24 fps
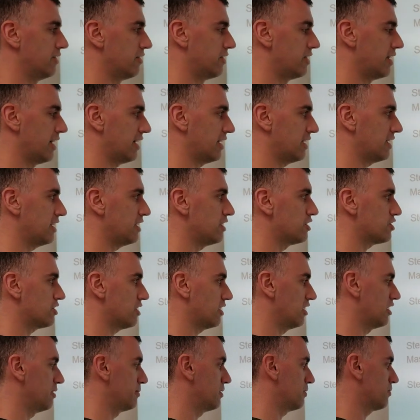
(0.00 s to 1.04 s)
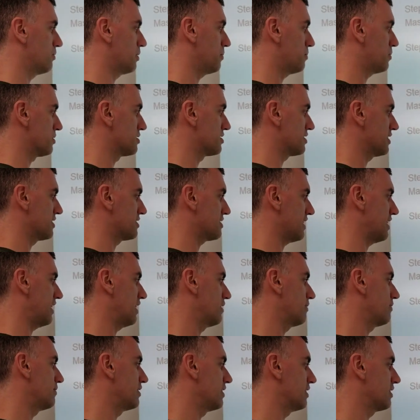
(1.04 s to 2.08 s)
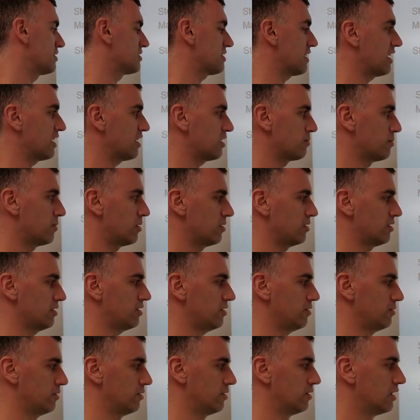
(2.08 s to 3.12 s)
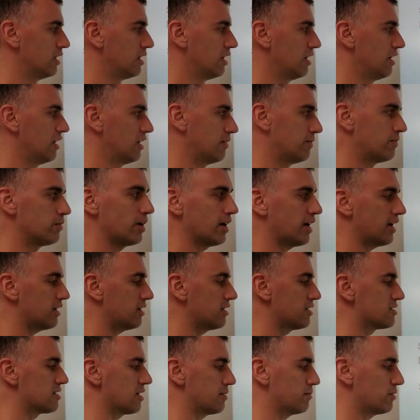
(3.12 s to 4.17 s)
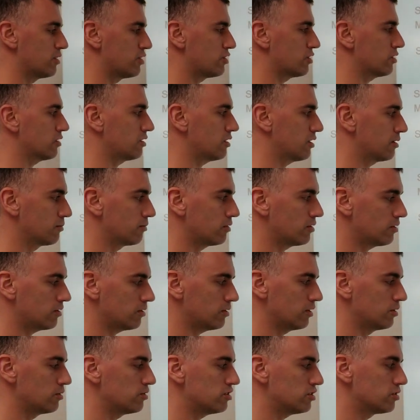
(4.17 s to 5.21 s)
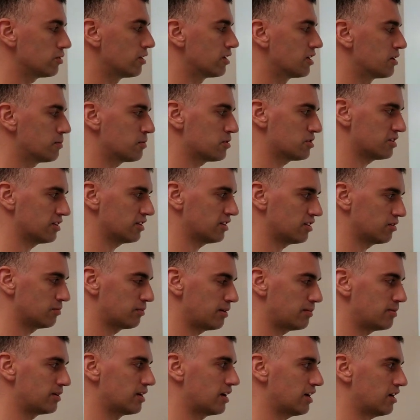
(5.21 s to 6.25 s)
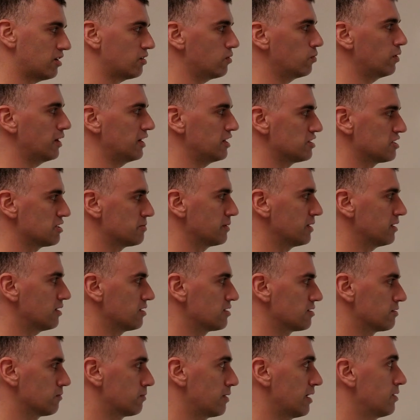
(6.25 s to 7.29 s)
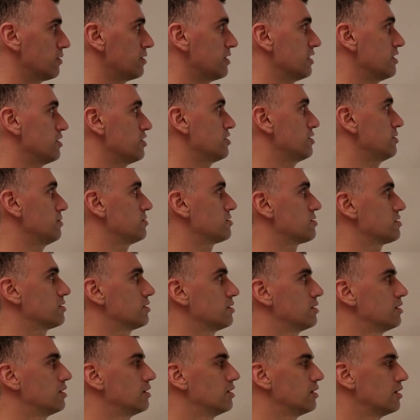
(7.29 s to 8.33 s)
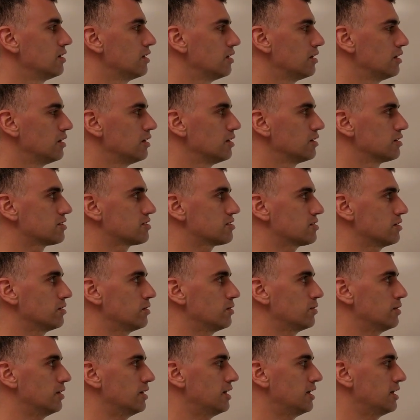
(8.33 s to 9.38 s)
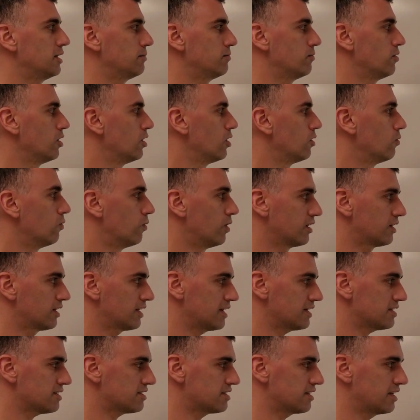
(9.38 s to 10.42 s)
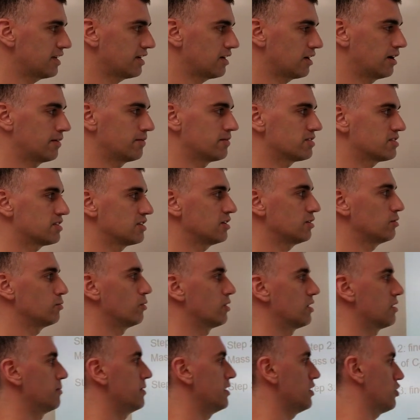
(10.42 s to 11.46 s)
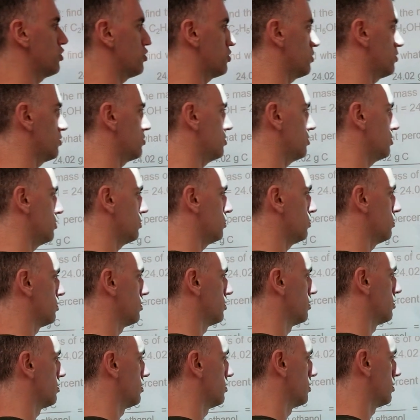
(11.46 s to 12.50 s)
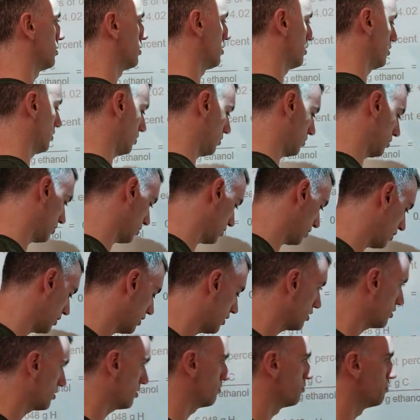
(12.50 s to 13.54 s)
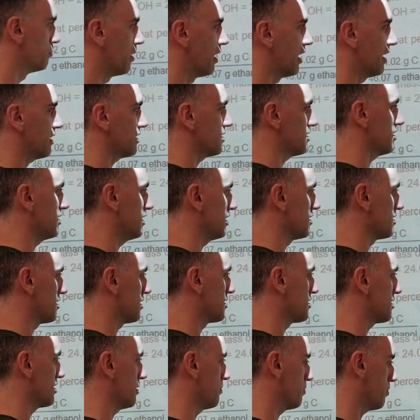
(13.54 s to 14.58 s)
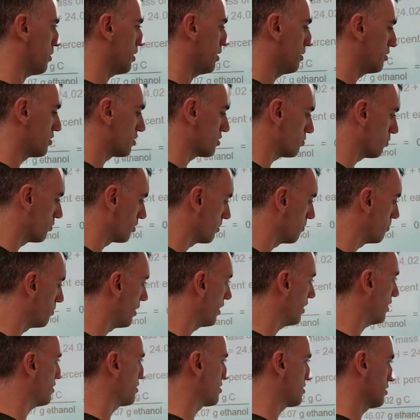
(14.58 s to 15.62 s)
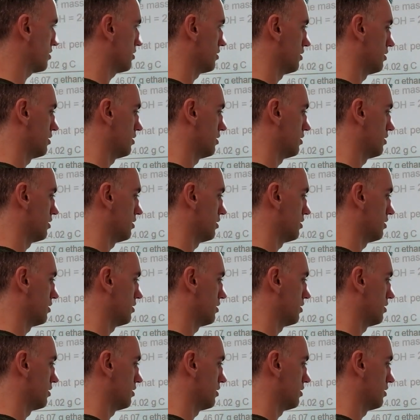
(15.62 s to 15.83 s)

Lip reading: that each element represents out of the entire molecule. And if you add these up, they should come close to 100%, but maybe not quite just because of rounding issues. So one last thing, obviously you want to make sure to actually box these, and so you probably just want to box